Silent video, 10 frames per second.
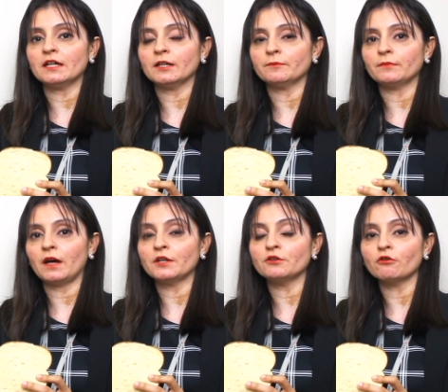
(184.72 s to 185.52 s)

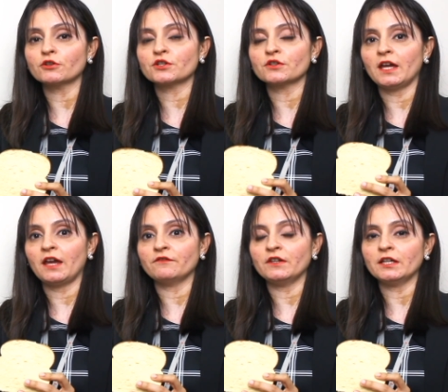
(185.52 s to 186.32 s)
are not
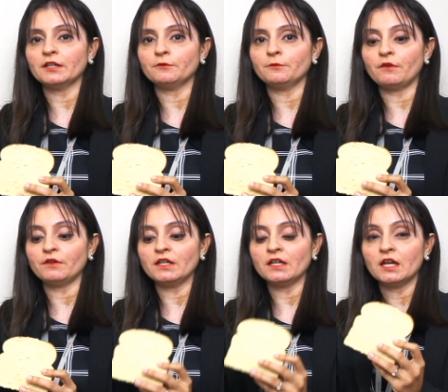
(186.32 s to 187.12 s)
having
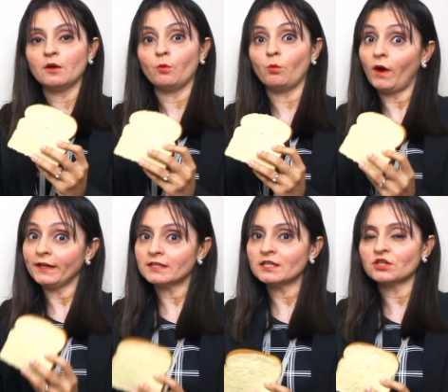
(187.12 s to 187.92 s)
very
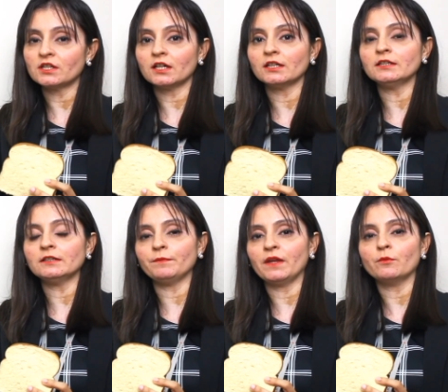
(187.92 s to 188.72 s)
whitish in color.
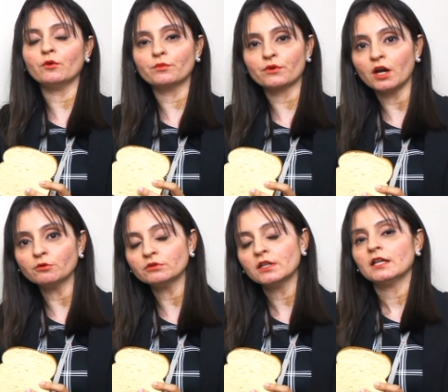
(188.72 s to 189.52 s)
They are more
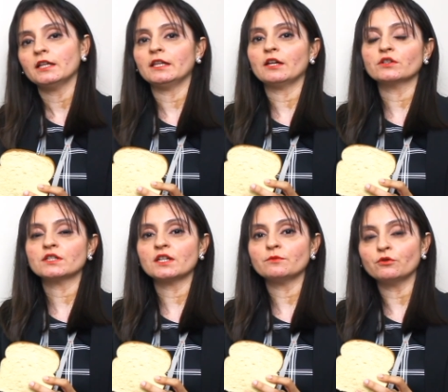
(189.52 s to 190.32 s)
brown. They
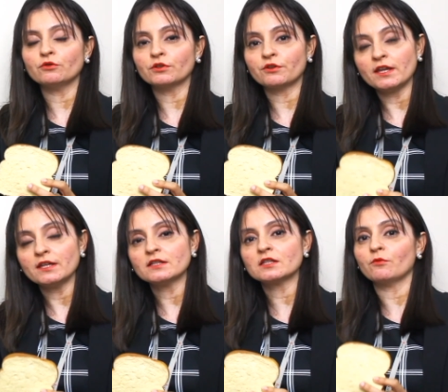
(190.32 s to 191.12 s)
contain more
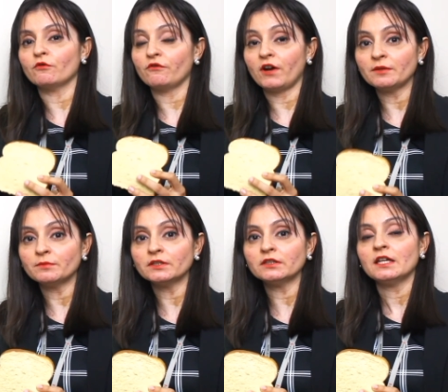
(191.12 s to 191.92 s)
grains, more
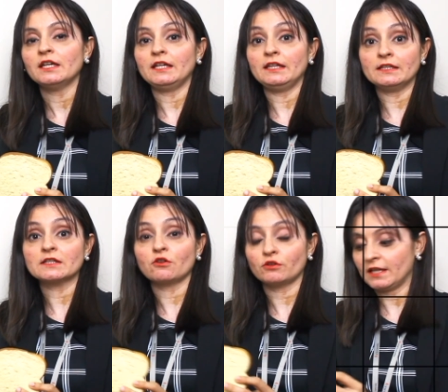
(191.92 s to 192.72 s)
fiber in
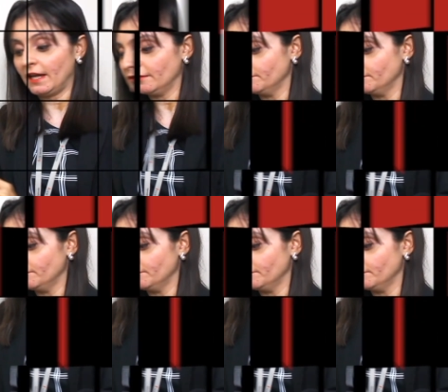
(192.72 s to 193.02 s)
its content.